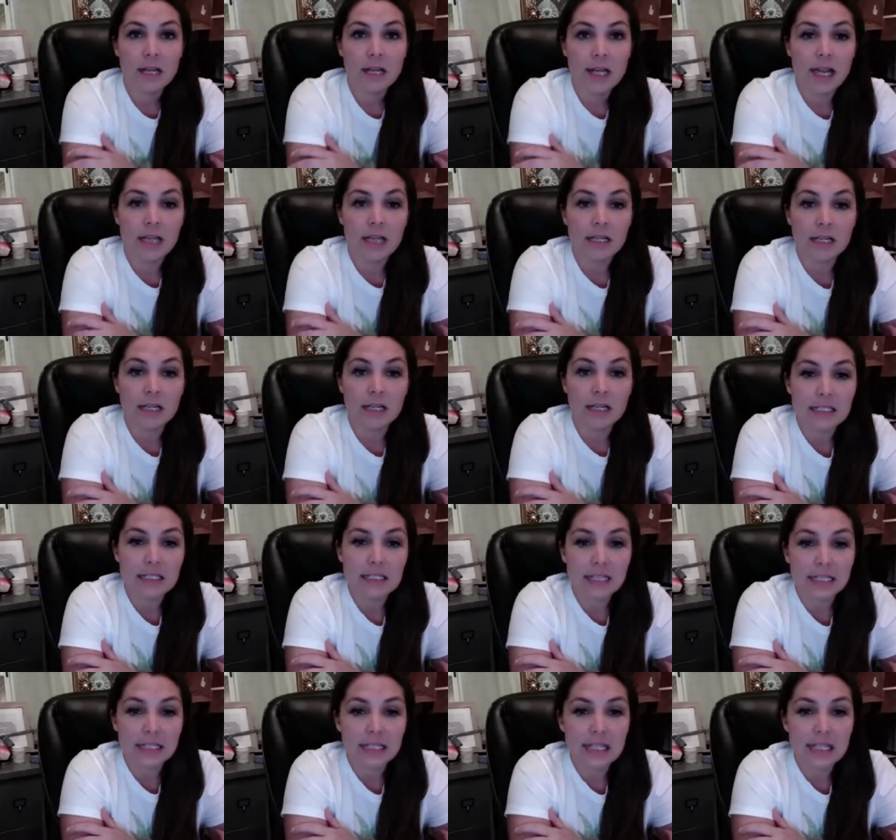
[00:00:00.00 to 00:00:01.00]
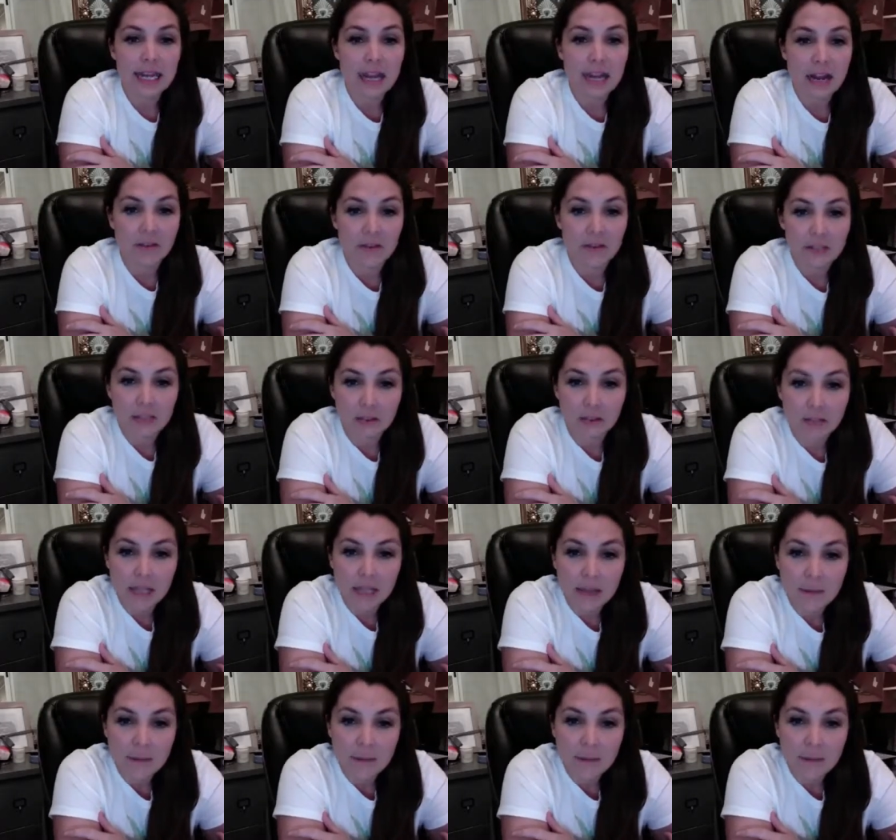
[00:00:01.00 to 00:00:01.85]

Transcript: and stick to that every single day.